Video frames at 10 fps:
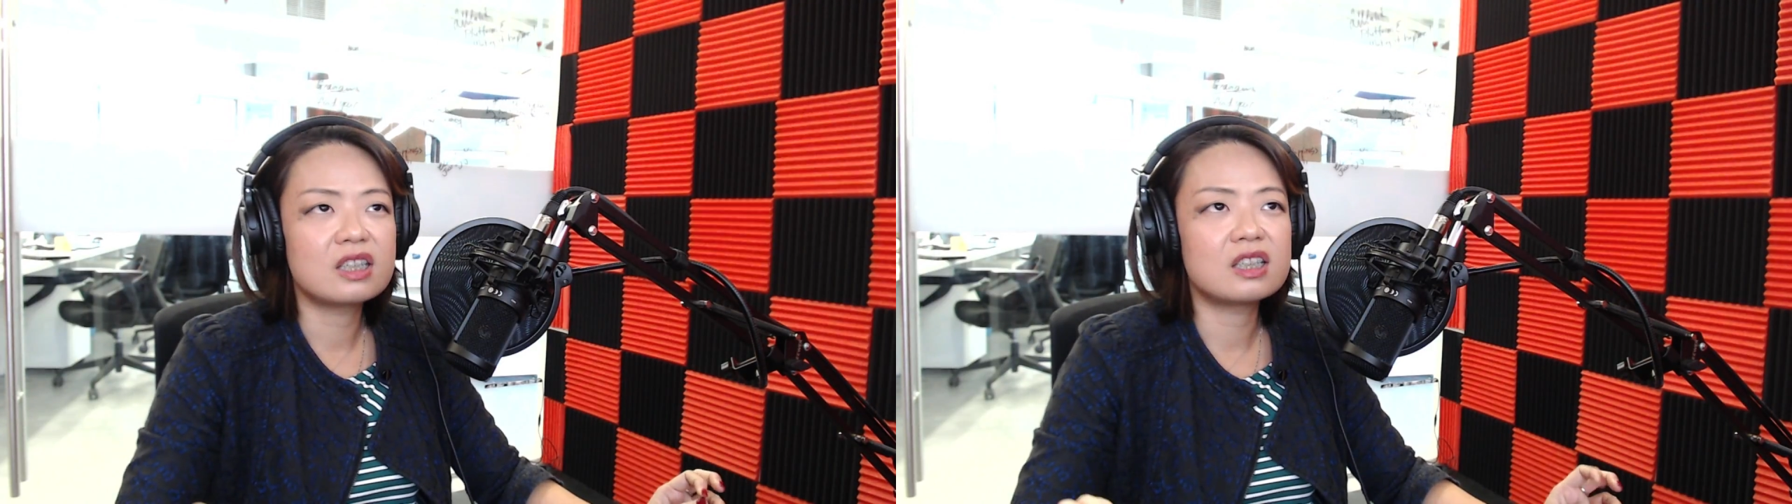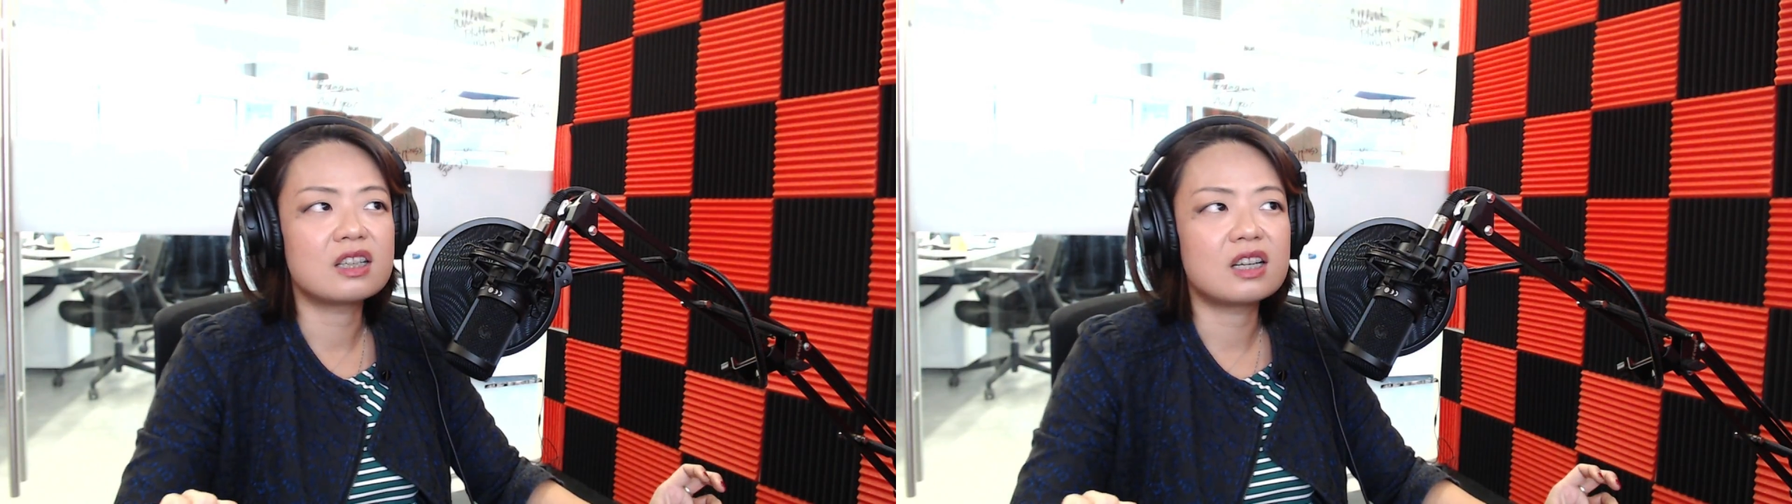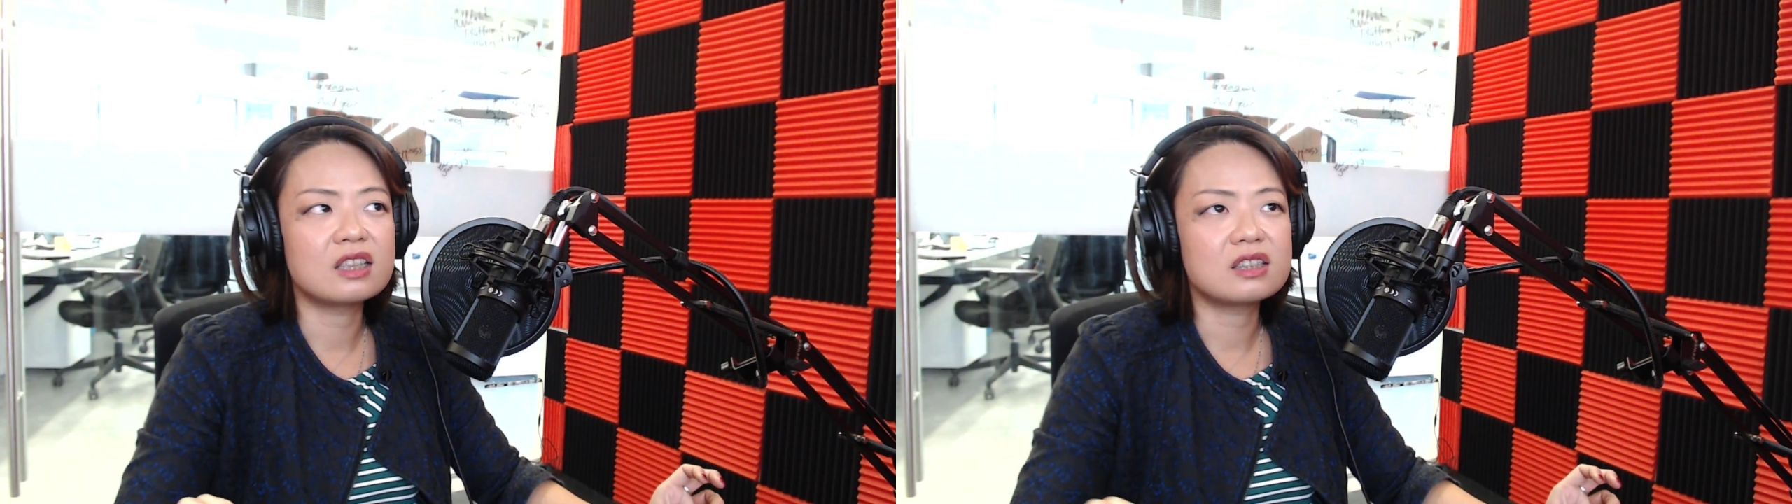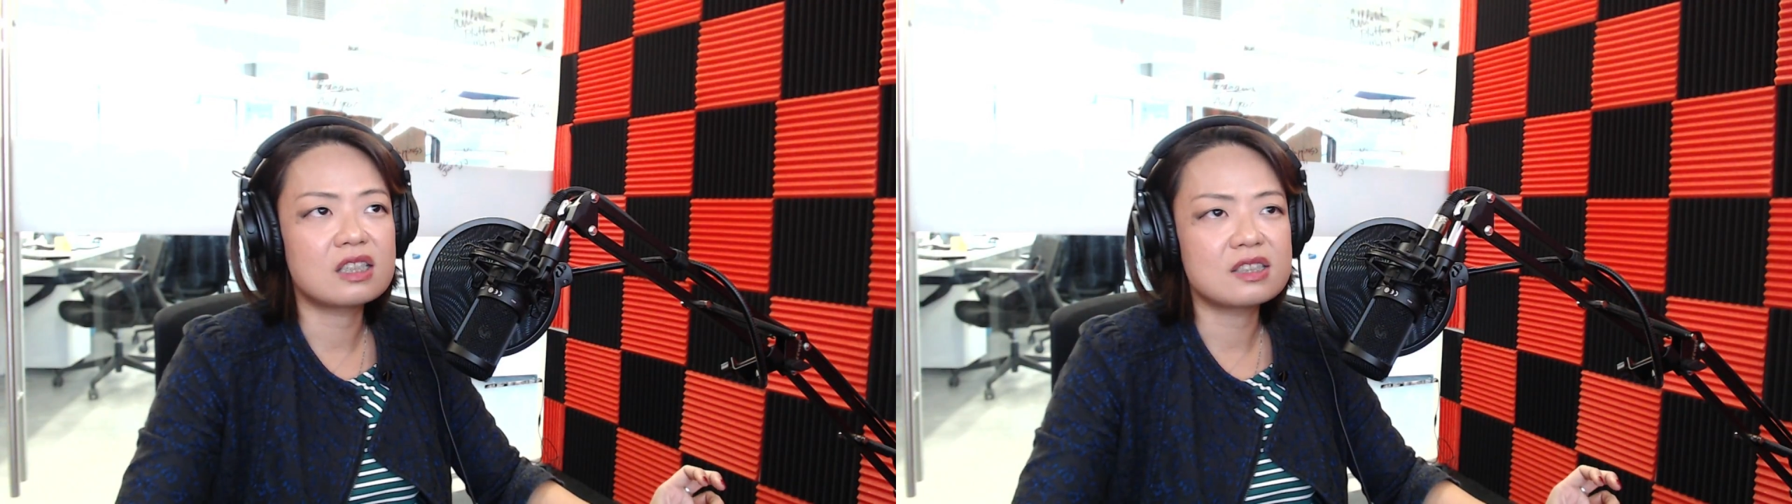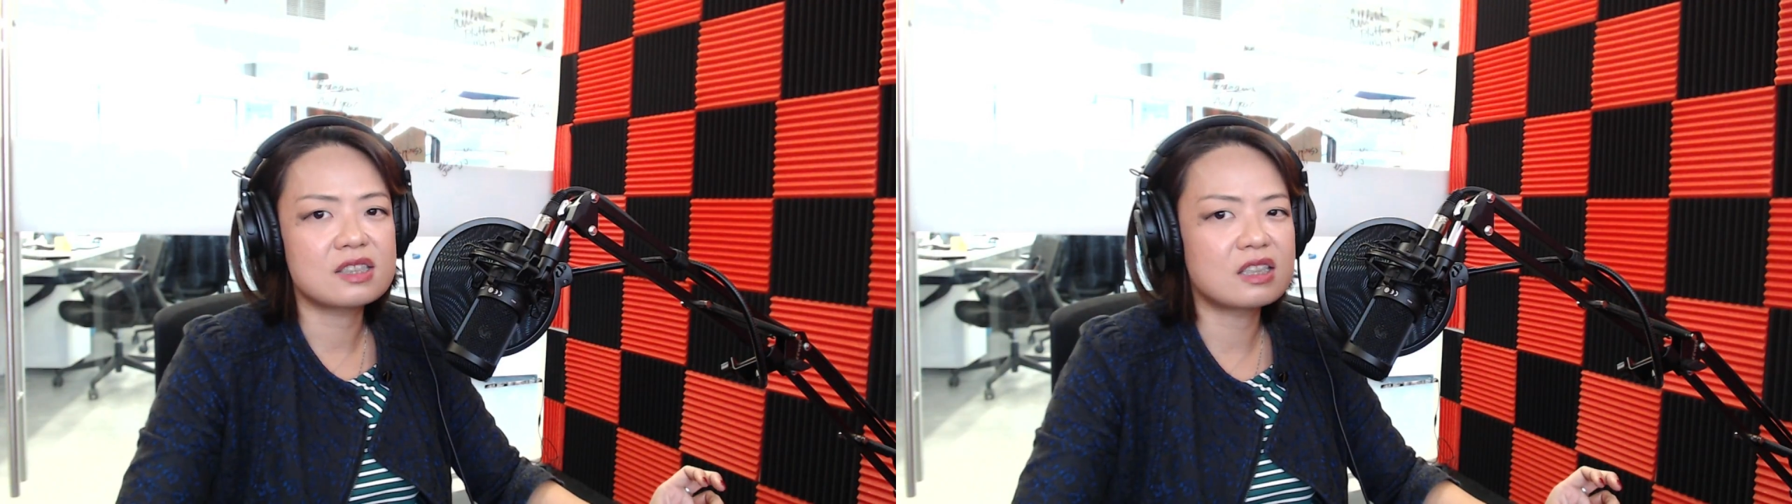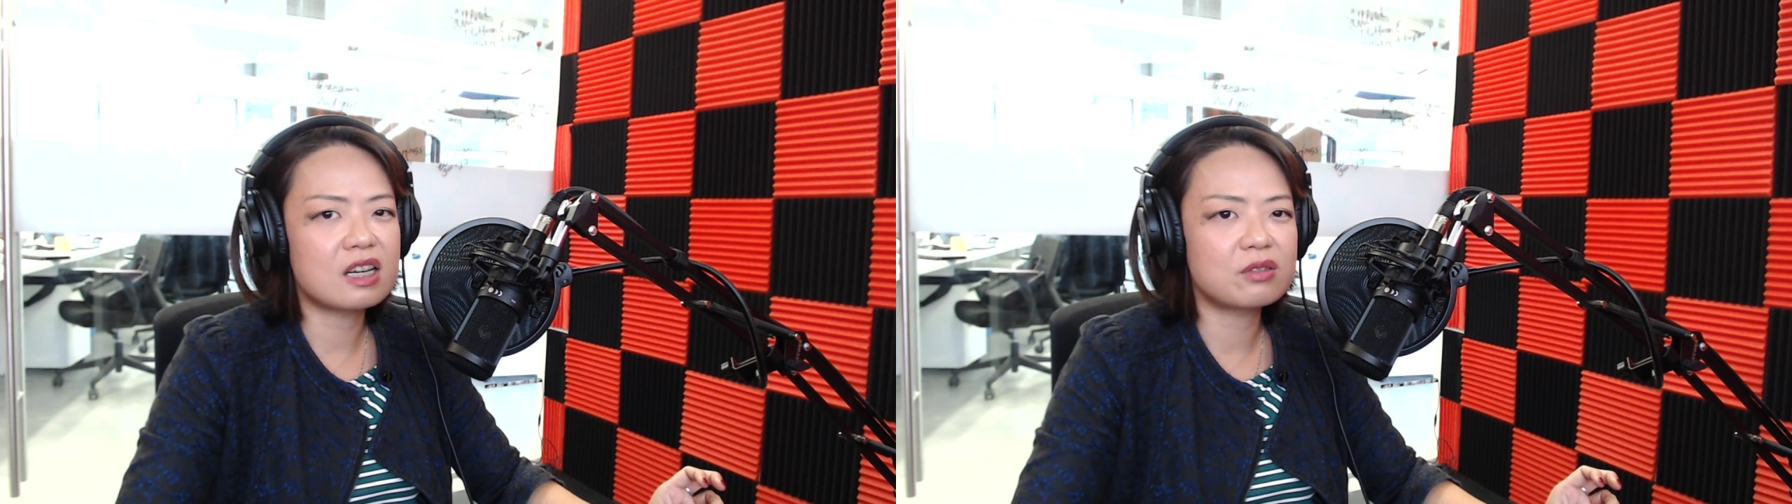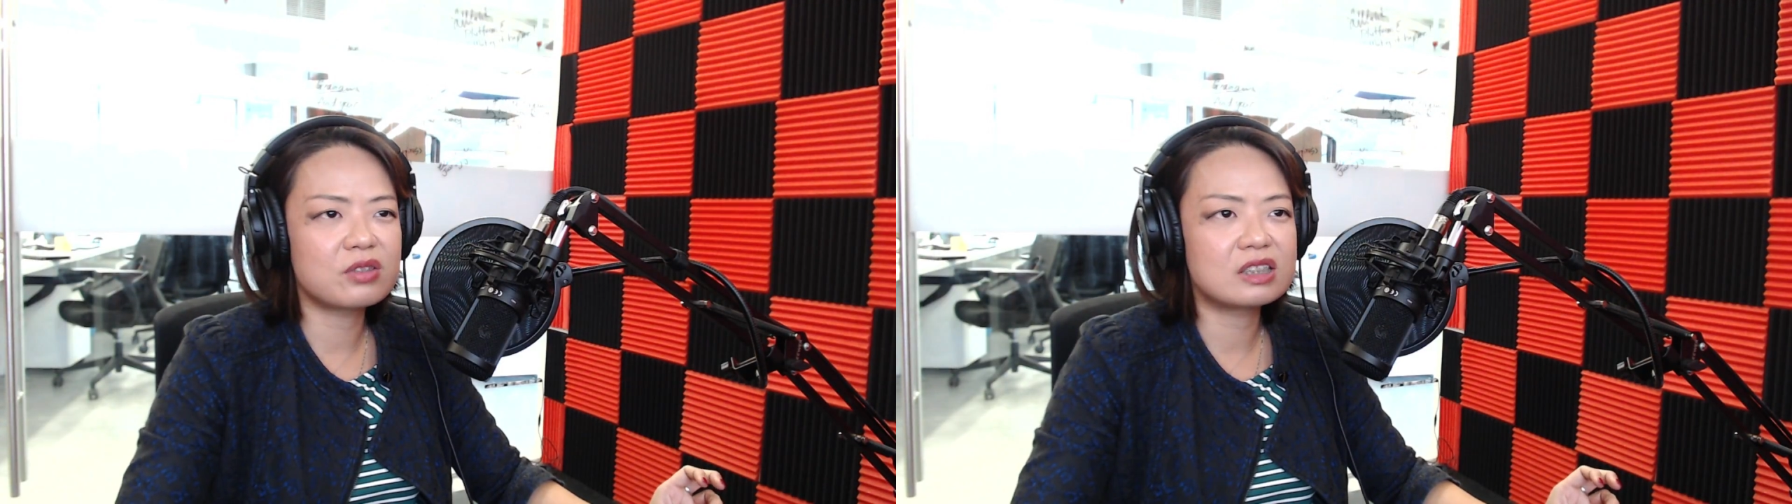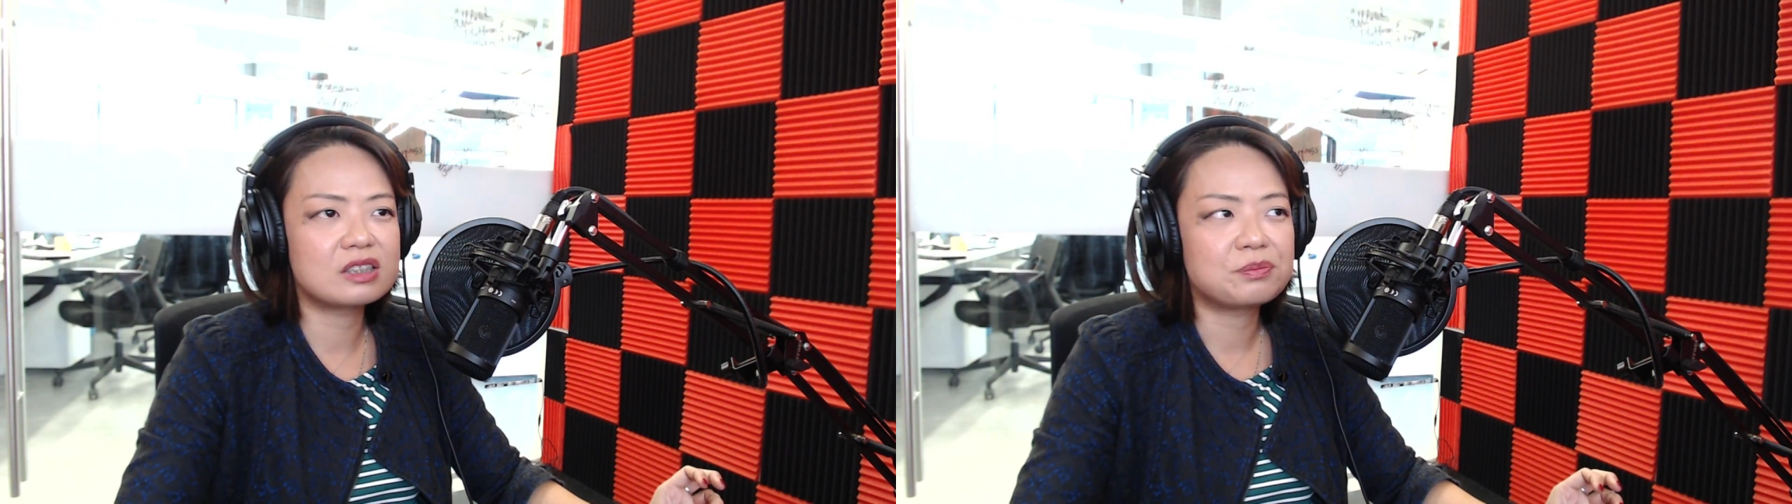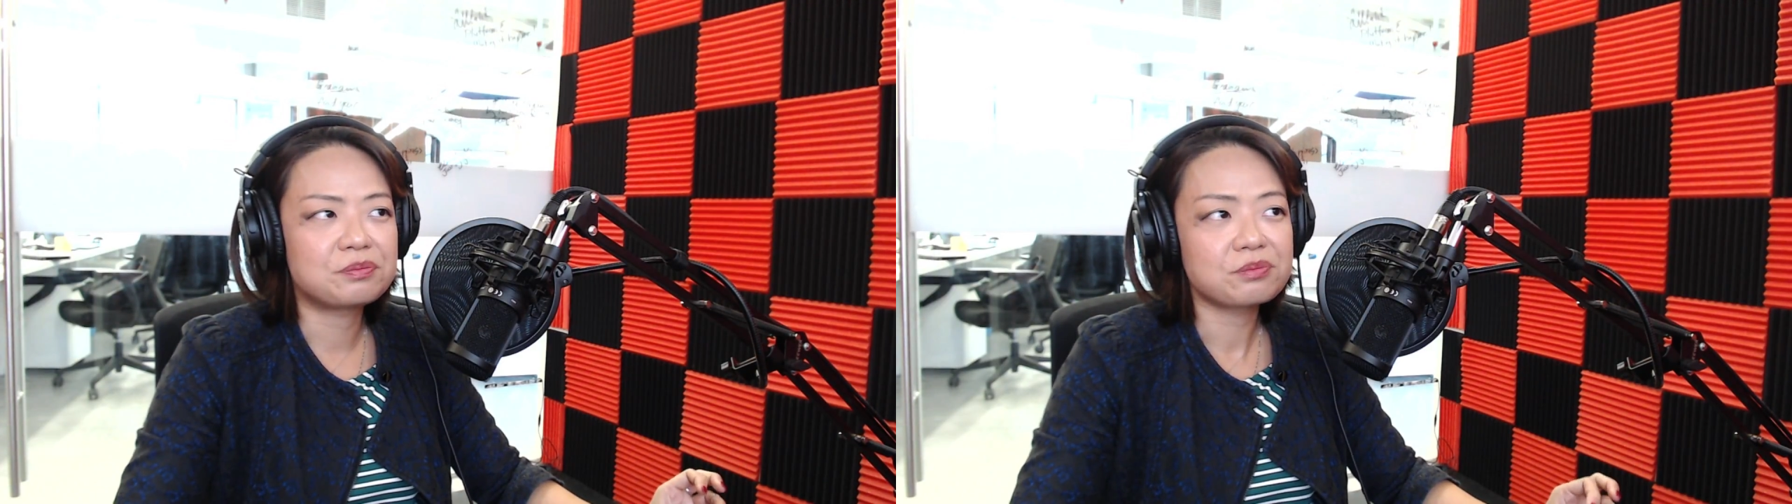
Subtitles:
I think I said that already.